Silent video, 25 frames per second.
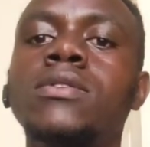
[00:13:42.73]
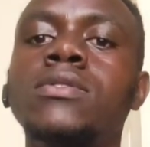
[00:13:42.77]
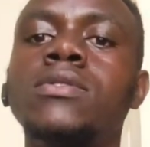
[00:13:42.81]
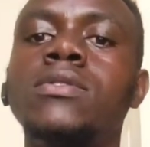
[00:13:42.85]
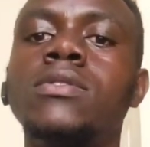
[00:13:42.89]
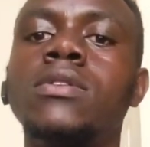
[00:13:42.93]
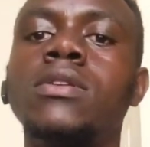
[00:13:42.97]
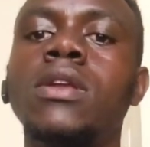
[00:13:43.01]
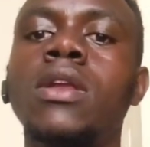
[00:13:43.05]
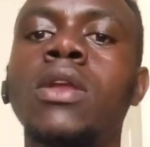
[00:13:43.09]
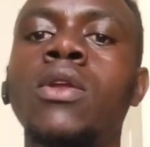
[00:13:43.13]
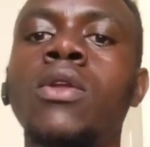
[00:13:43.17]

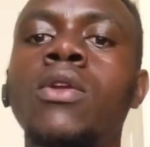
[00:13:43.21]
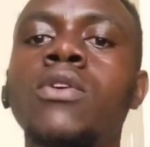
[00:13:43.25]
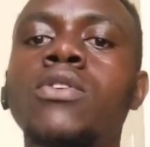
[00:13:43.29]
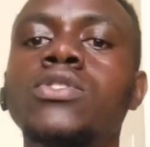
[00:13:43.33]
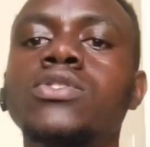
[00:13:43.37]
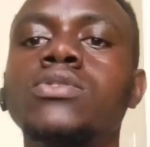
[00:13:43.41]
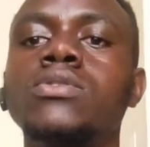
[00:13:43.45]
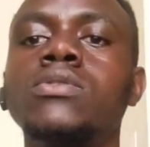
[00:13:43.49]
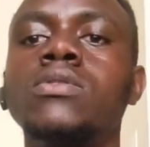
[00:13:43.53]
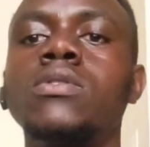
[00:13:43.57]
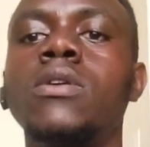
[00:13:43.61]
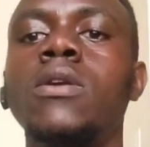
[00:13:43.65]
you
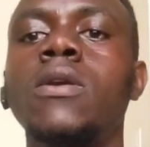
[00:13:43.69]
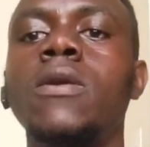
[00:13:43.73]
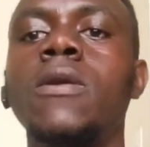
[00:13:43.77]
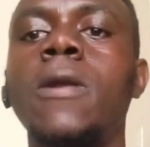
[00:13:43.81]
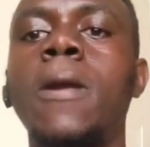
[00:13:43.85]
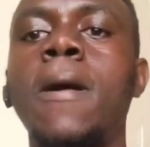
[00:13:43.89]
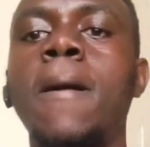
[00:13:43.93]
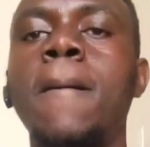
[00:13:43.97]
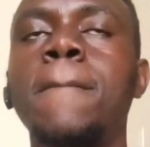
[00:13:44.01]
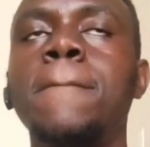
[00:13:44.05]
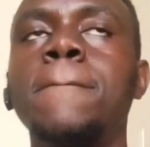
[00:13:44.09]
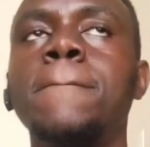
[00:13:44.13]

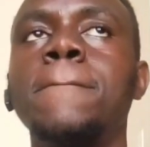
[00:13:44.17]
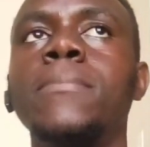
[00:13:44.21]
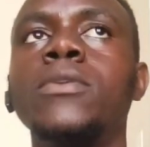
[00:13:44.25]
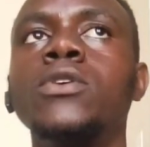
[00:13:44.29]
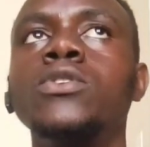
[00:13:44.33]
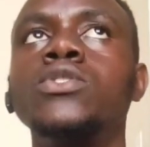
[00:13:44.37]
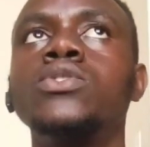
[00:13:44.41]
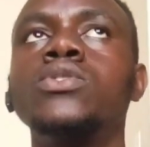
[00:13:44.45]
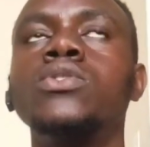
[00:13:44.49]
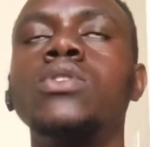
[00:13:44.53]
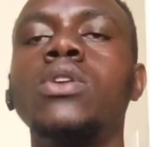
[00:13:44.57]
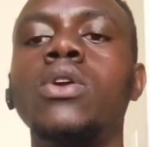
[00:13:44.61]

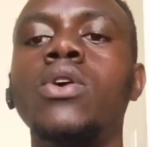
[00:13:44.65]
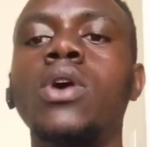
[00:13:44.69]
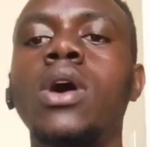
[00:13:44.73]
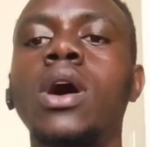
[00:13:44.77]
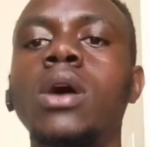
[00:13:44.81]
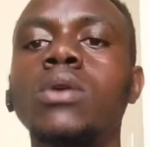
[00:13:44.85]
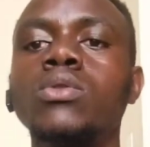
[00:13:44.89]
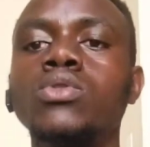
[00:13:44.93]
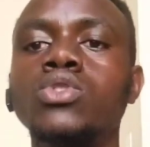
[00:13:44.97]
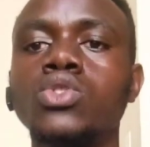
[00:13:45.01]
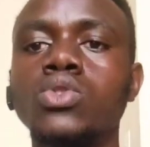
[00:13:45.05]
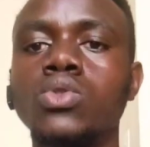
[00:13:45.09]
should know
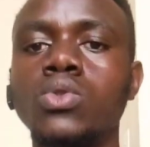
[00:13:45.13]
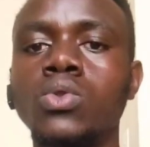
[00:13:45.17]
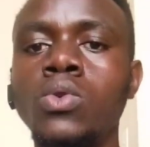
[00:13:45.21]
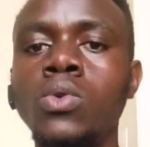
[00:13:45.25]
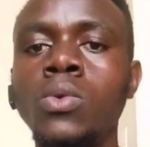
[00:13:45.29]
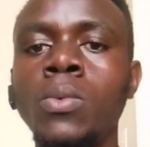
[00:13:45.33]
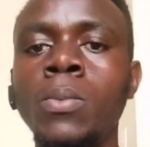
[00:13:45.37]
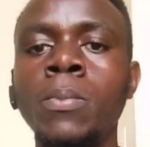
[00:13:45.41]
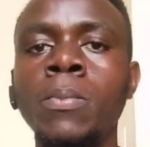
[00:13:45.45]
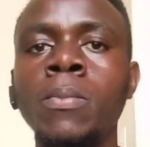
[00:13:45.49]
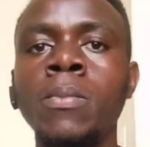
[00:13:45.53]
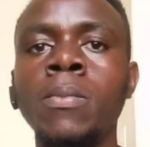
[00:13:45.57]
how to
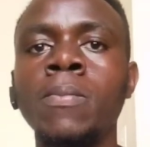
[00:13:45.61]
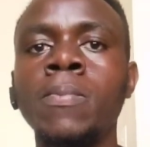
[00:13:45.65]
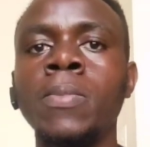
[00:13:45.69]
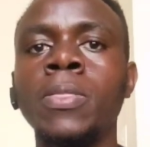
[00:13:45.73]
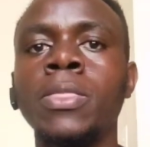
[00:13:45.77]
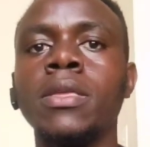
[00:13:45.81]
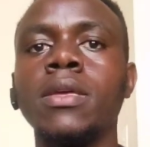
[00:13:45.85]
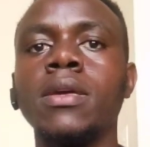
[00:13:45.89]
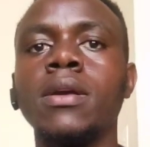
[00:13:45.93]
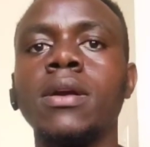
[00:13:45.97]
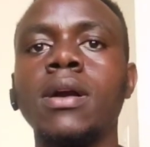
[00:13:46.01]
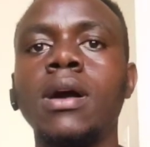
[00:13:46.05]

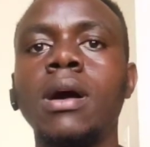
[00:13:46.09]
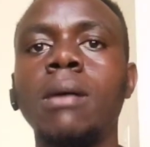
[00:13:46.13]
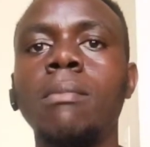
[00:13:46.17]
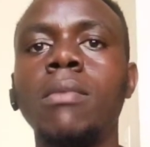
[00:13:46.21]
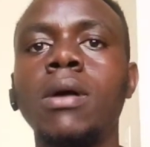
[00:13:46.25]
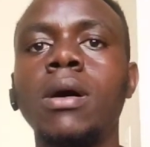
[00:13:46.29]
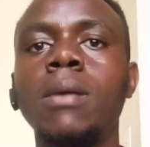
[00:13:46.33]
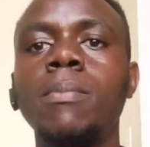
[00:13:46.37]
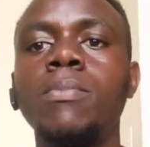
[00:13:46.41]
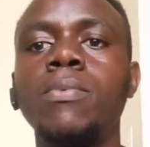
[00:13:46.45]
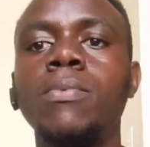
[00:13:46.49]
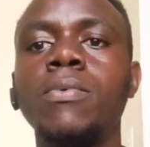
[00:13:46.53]
come
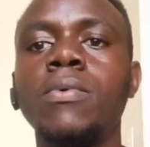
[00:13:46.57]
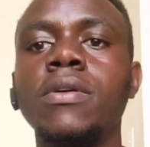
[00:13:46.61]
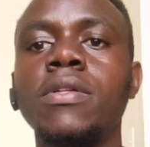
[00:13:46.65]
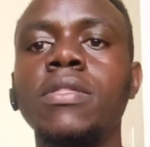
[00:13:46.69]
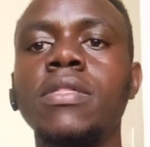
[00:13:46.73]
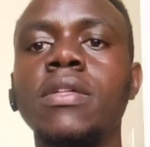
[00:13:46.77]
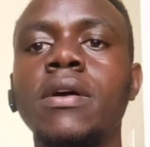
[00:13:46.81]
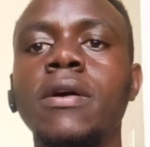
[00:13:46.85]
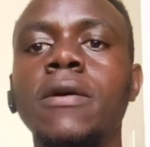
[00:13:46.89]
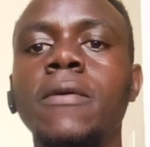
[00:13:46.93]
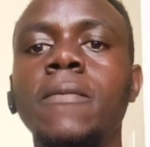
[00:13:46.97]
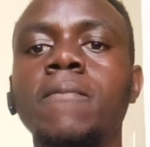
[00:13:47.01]
up with
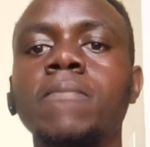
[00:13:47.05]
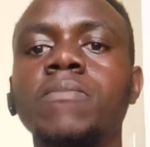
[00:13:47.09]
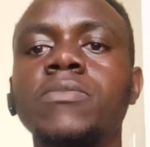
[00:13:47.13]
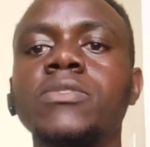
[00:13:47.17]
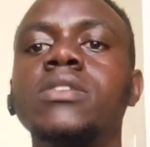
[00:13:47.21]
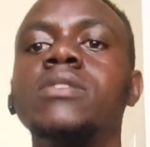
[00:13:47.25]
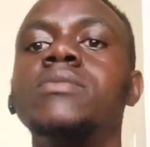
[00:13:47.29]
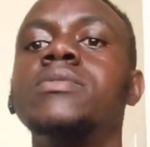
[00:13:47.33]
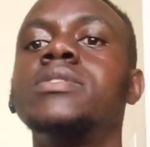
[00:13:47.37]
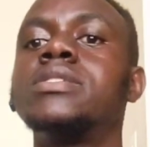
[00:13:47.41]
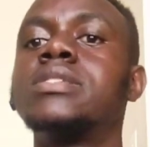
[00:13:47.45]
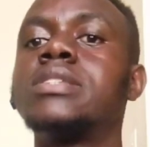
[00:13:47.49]
a
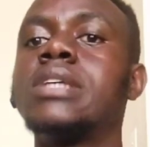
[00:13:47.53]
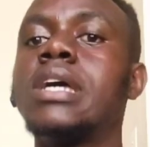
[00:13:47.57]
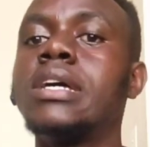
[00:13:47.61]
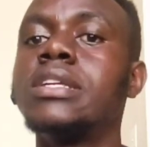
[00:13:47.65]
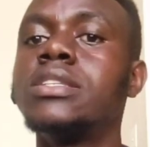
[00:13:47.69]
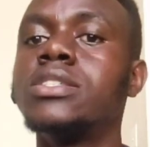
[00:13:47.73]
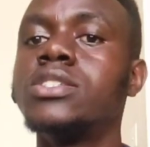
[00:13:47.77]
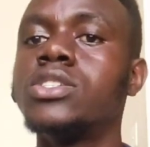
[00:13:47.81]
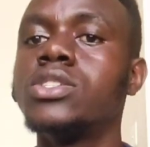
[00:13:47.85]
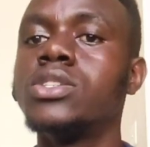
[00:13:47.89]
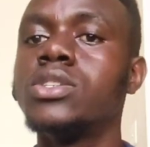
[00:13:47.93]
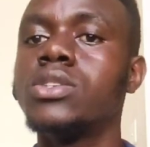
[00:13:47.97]

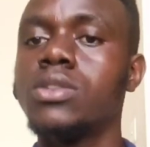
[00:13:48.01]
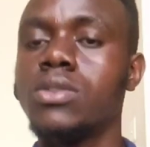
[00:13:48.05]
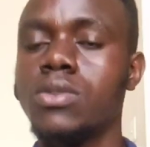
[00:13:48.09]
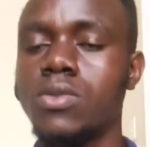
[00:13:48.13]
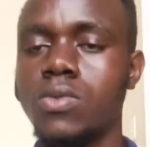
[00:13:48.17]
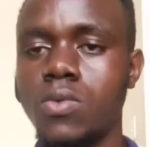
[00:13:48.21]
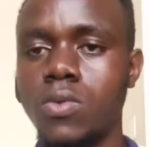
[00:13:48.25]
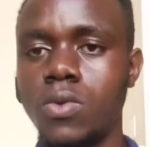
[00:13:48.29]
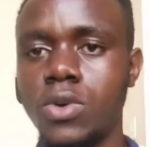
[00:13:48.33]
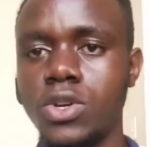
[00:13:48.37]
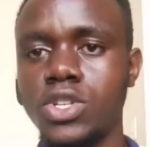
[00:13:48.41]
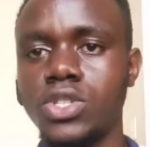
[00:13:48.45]
research
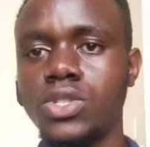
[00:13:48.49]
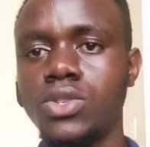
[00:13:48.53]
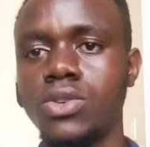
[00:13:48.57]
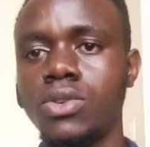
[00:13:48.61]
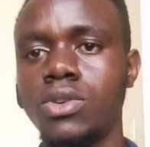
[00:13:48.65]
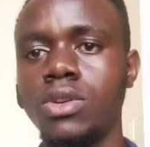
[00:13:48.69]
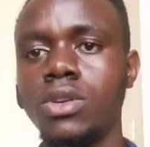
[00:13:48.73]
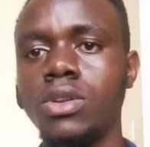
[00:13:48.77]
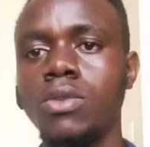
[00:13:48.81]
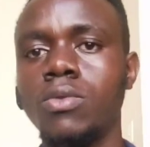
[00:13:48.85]
question.